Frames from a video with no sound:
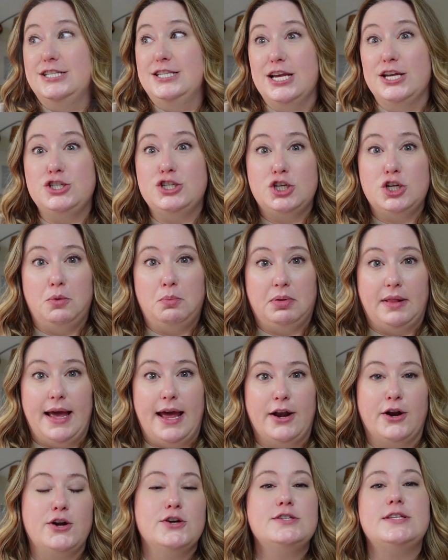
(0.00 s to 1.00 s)
digital
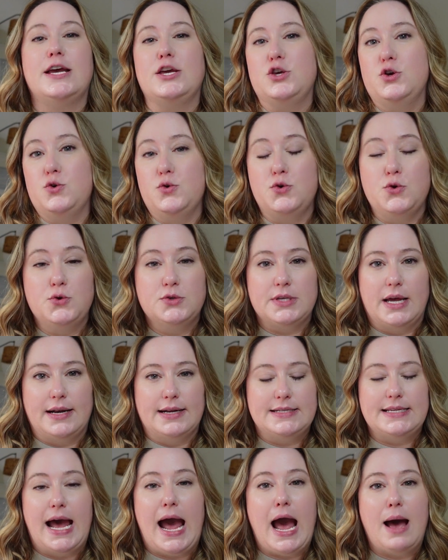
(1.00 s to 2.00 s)
planners that you use on a
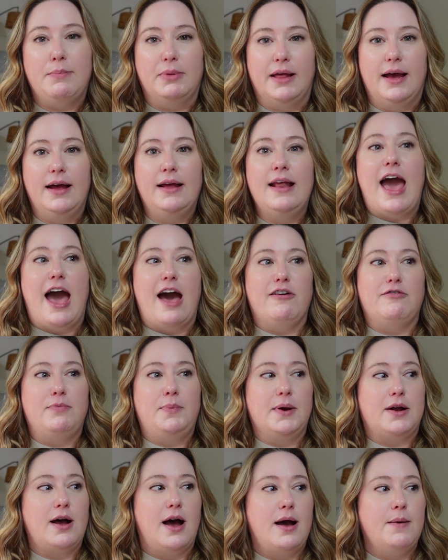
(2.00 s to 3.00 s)
tablet have
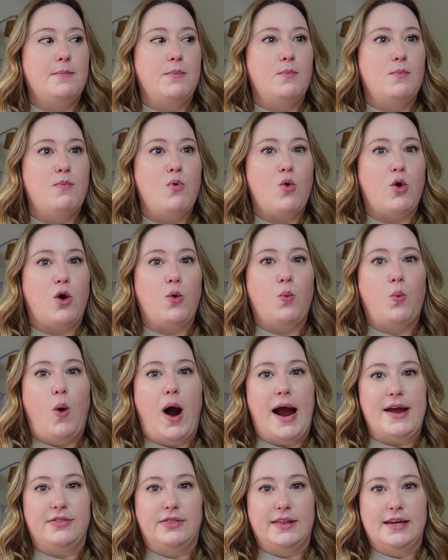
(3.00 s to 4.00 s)
become more
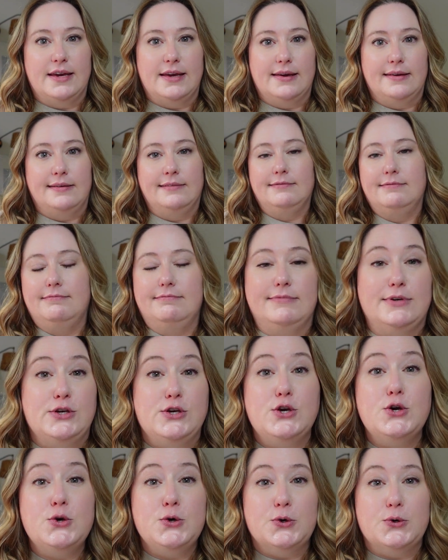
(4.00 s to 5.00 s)
widely
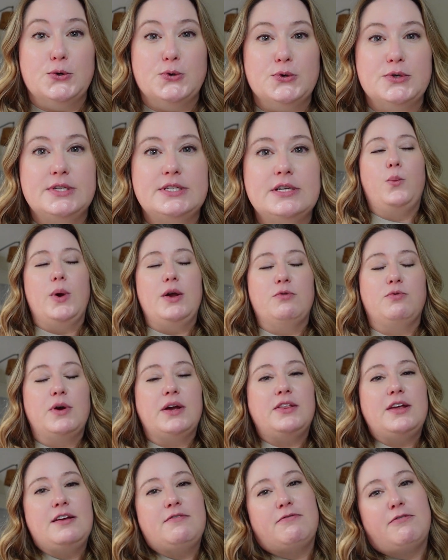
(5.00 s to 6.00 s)
used, we
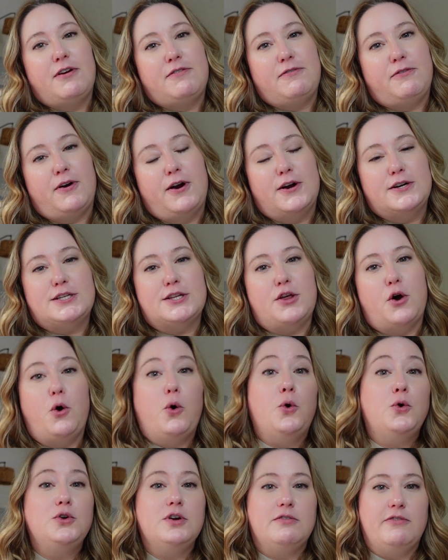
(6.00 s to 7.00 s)
really refer to the
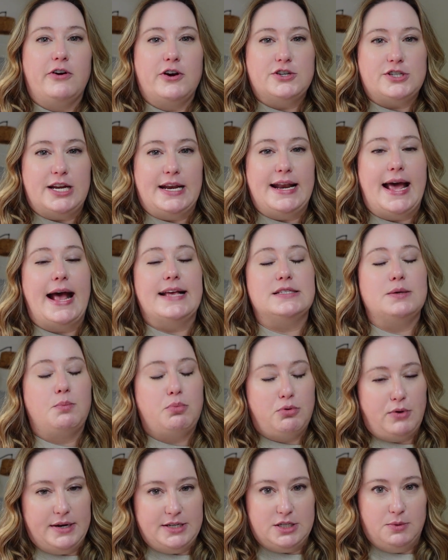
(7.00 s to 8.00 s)
older version as a
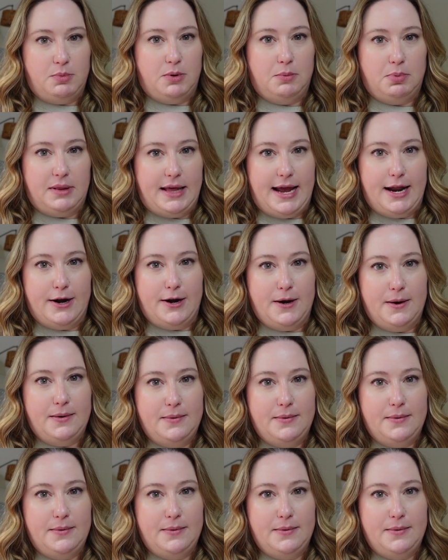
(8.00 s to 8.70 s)
printable planner.